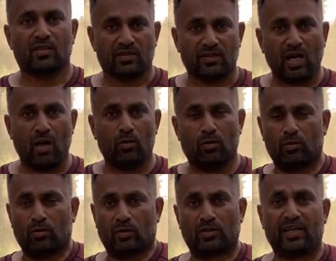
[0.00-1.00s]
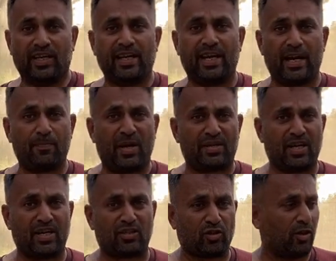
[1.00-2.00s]
Now cleaning and
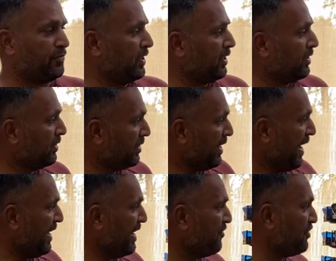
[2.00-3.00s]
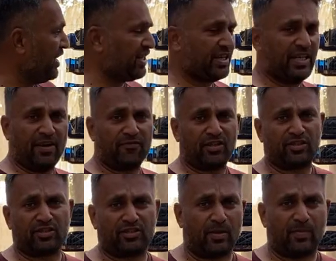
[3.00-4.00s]
maintenance of the NFT and DFT
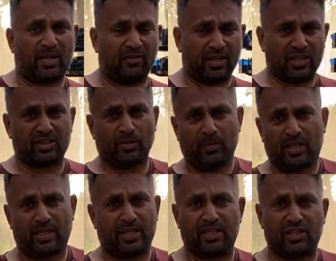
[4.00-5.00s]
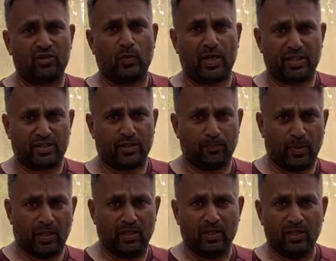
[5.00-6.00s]
system are very similar and it is very
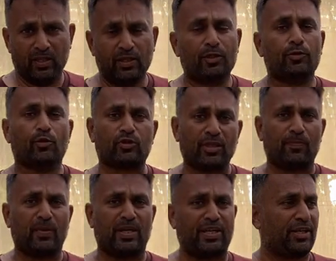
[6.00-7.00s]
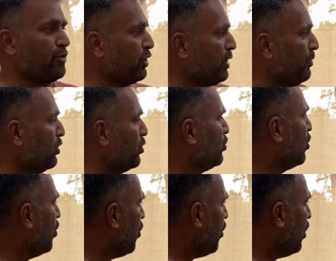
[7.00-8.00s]
simple. You simply need to remove
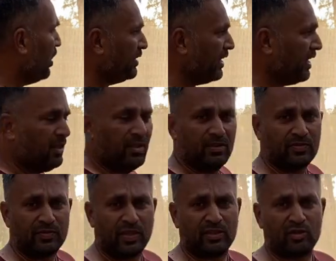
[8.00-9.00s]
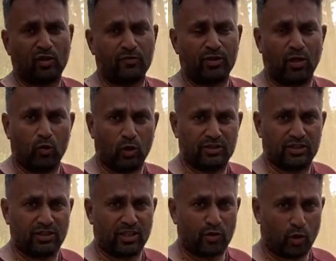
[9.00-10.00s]
all the stresses of the old
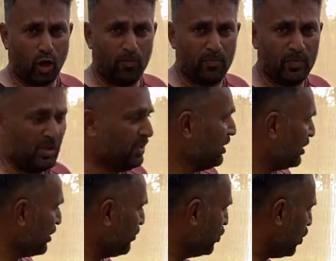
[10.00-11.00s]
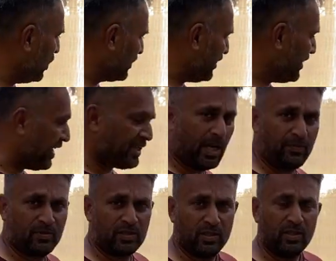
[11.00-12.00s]
season crop, remove all the net
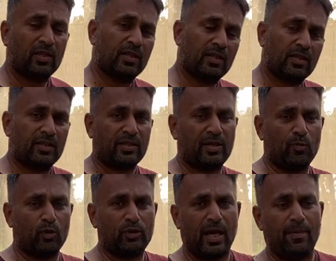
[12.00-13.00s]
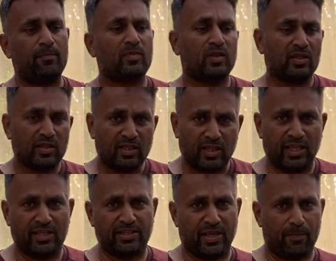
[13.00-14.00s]
cups, remove them,
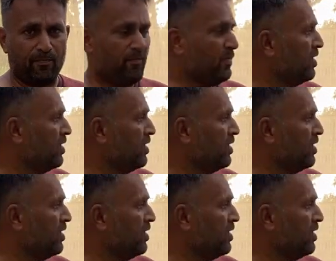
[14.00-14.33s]
clean them.